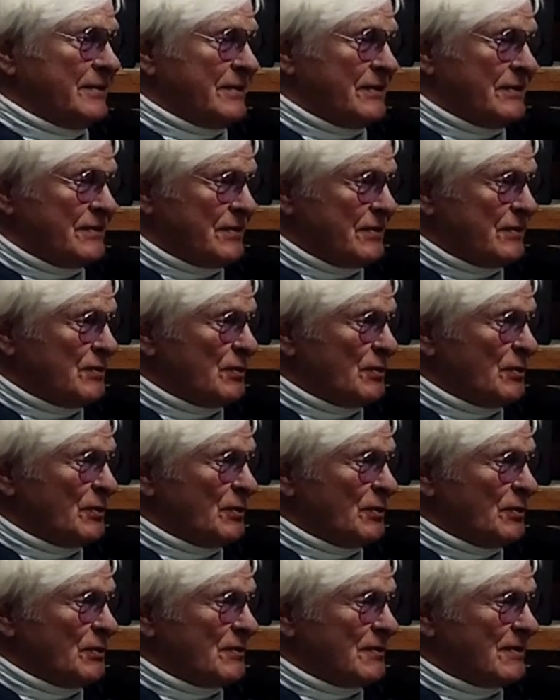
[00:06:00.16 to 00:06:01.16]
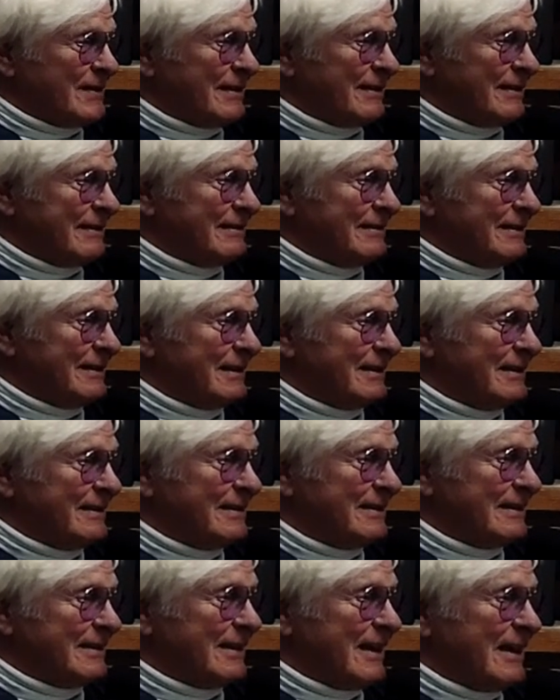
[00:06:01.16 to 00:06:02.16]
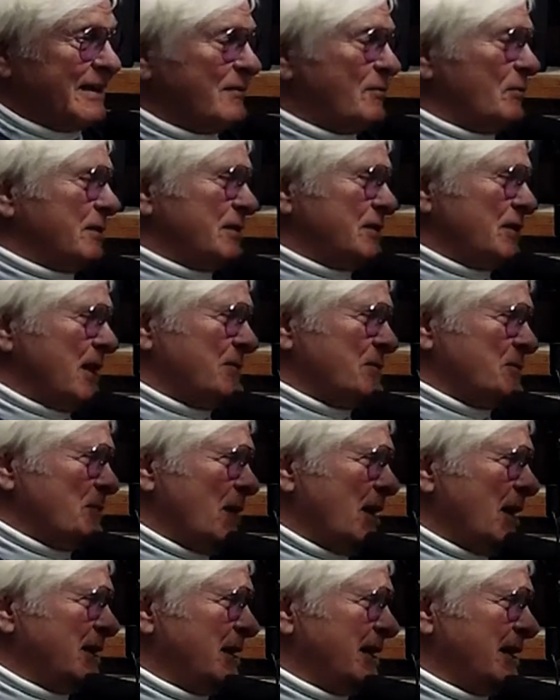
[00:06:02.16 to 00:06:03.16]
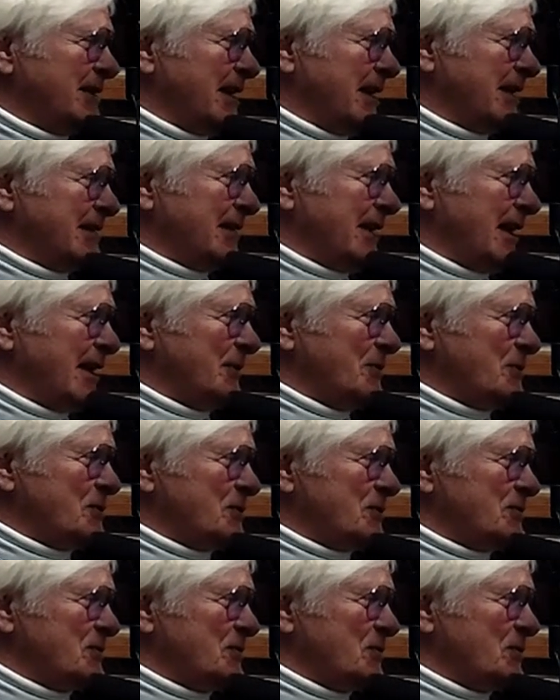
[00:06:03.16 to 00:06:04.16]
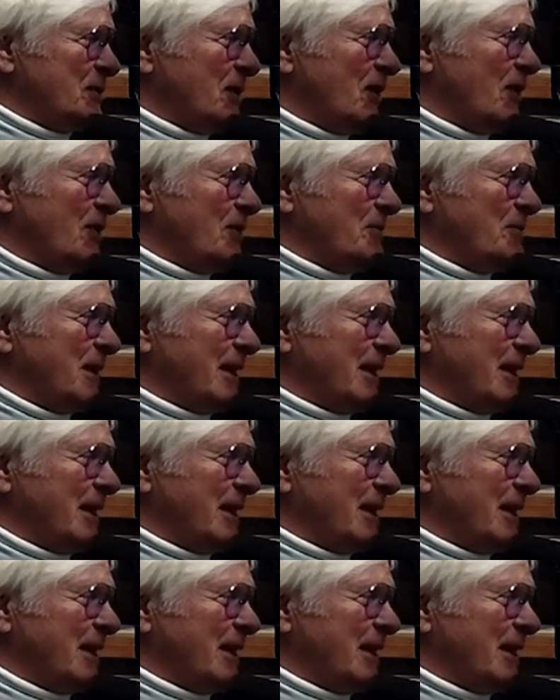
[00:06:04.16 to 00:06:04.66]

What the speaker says: to the sister who's the kind of, well, James Bond had that guy who was doing all